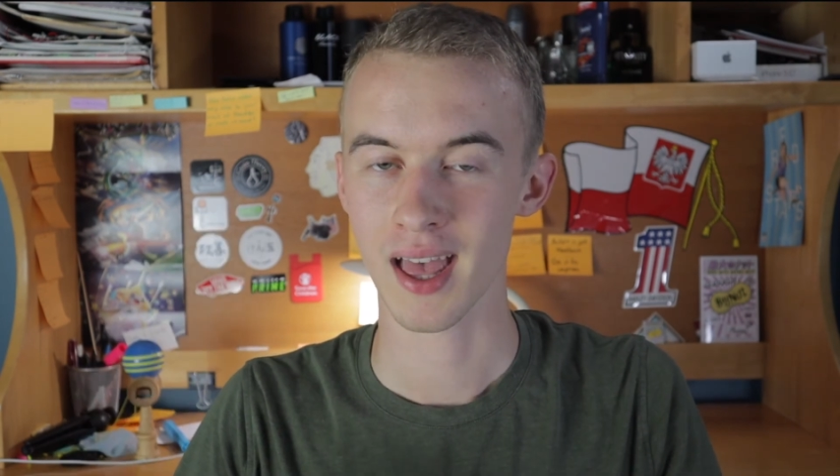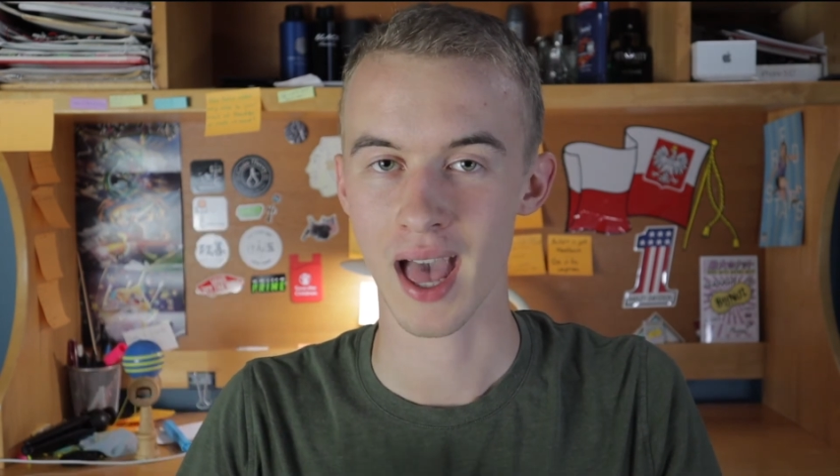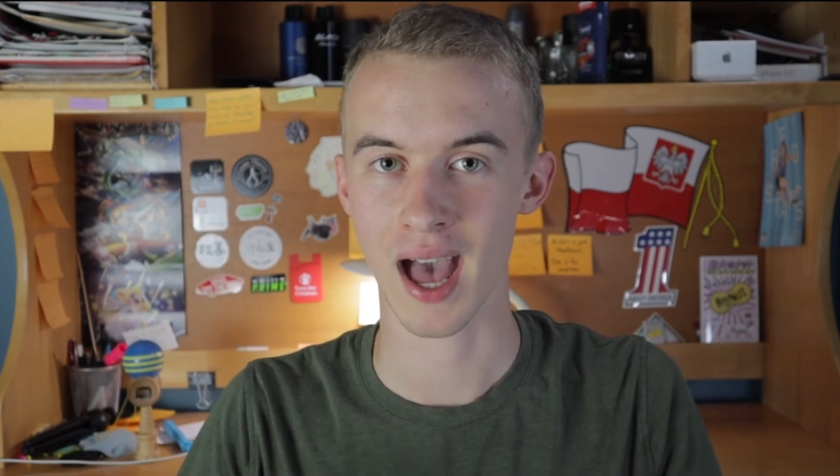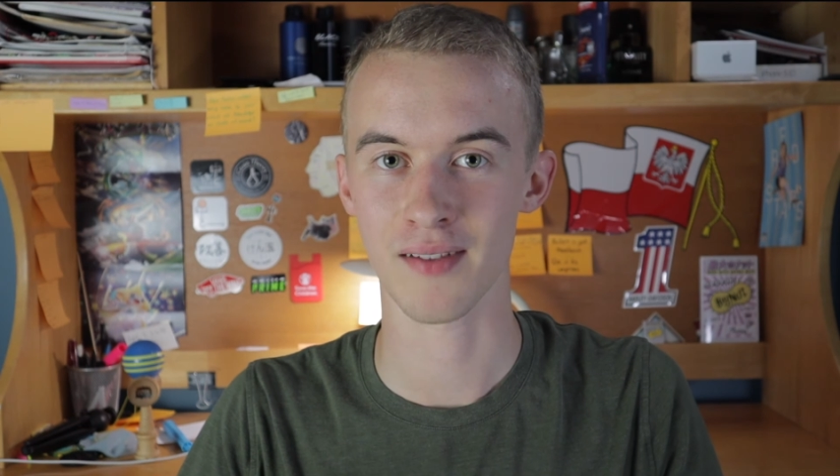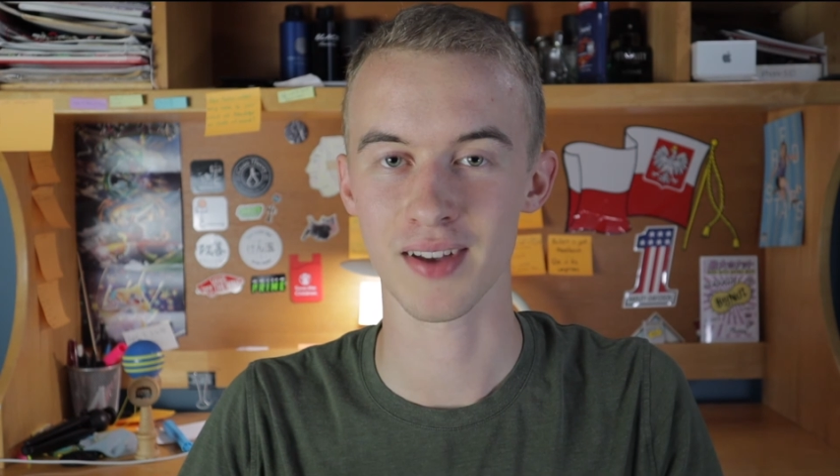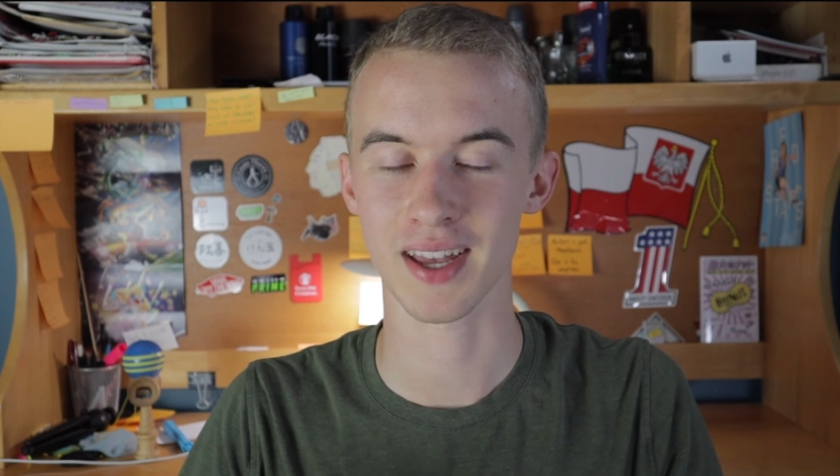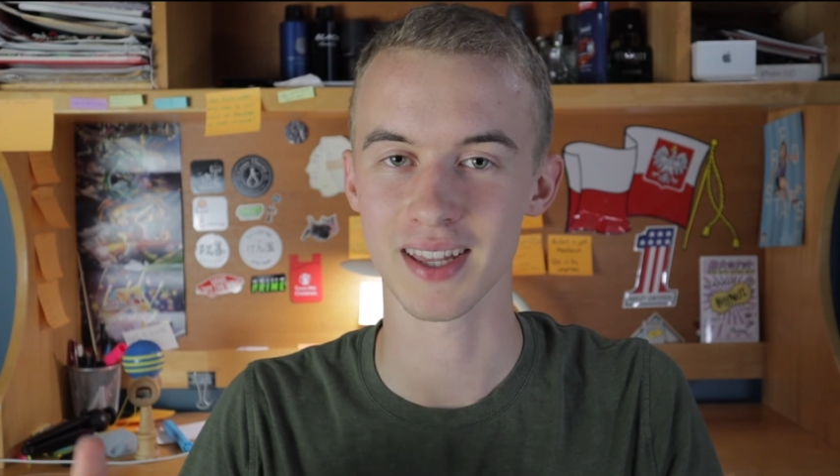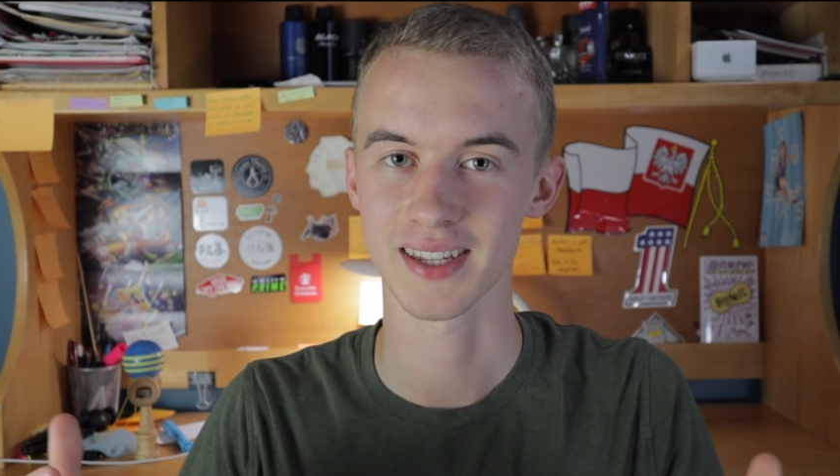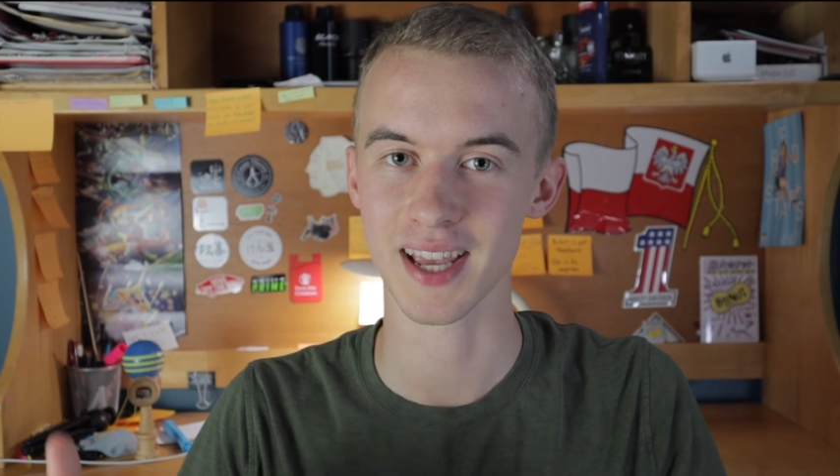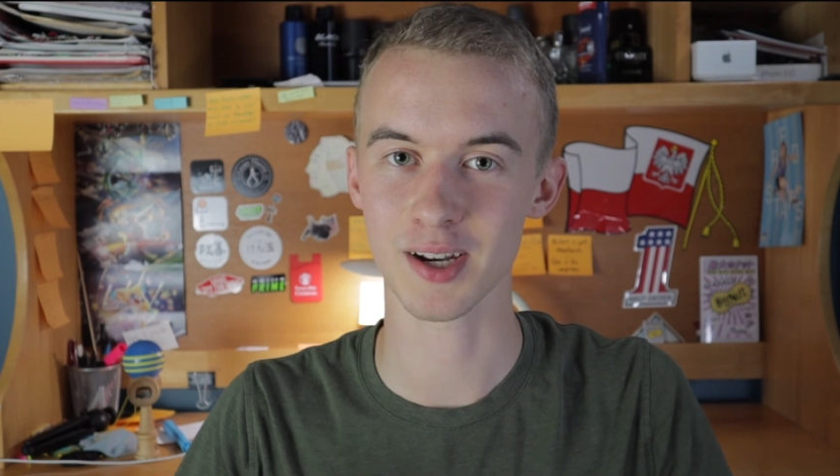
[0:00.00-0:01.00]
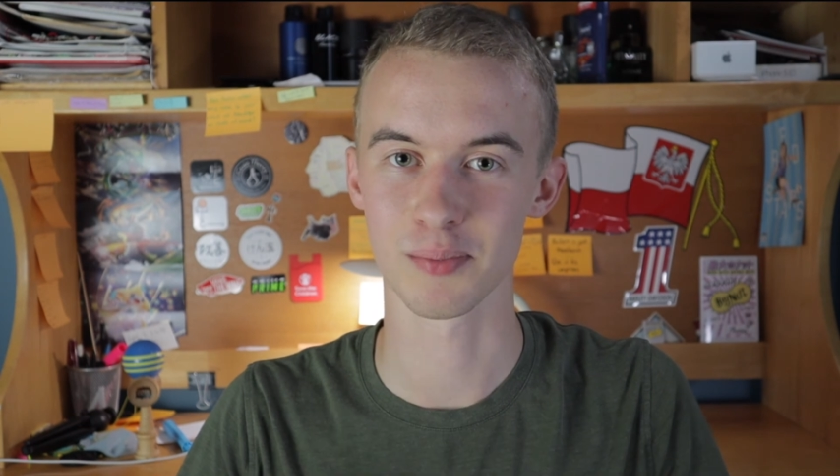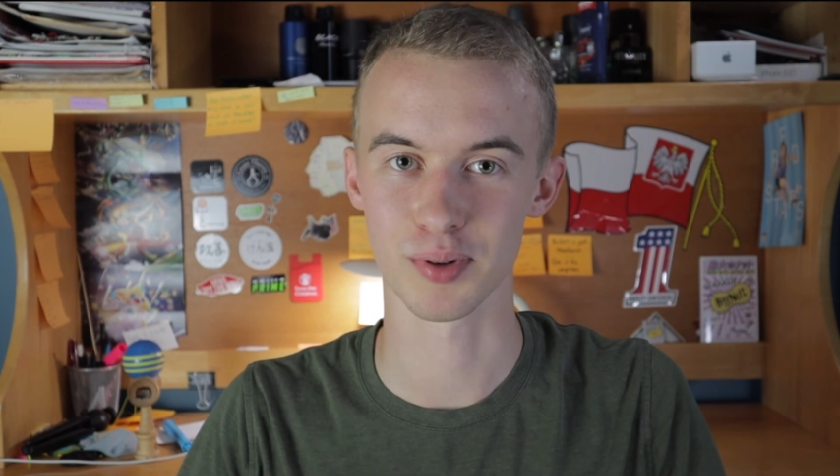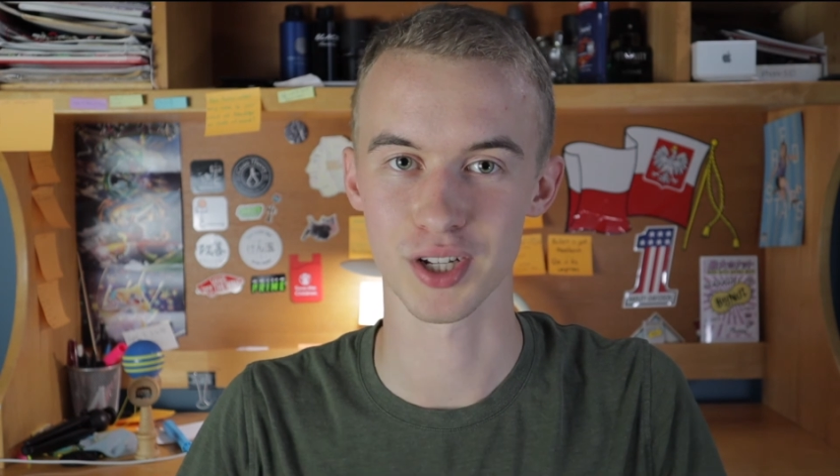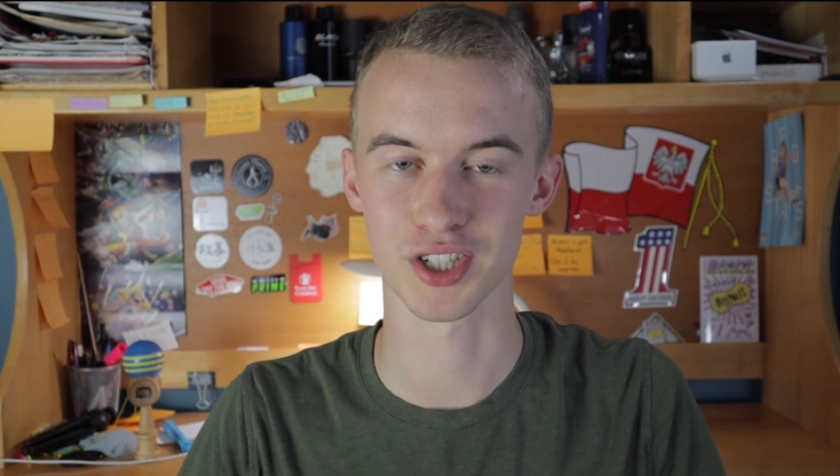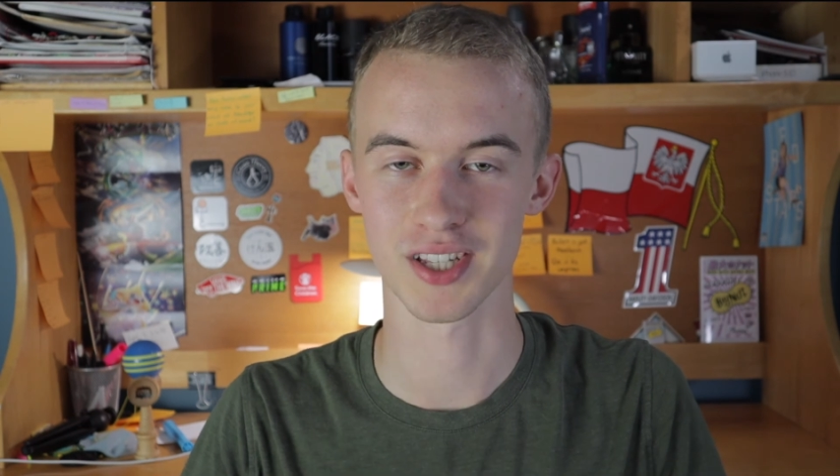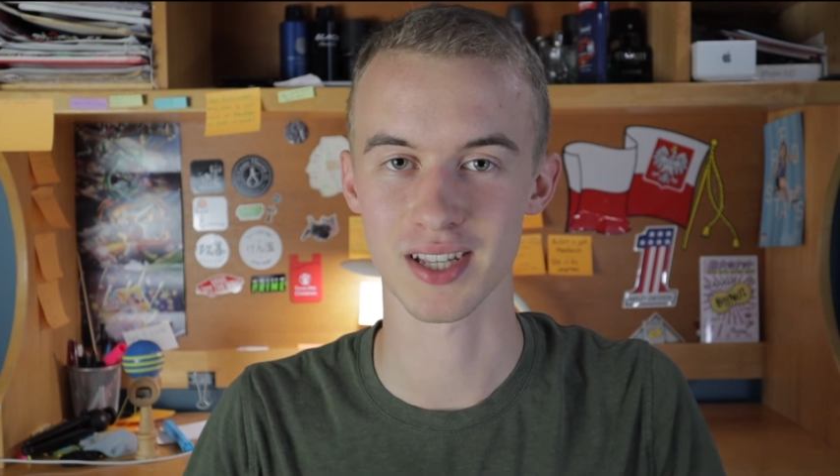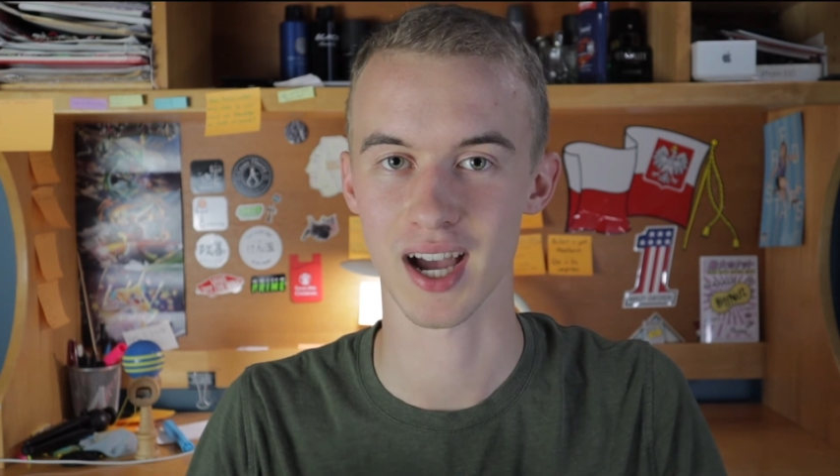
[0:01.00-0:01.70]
having data breaches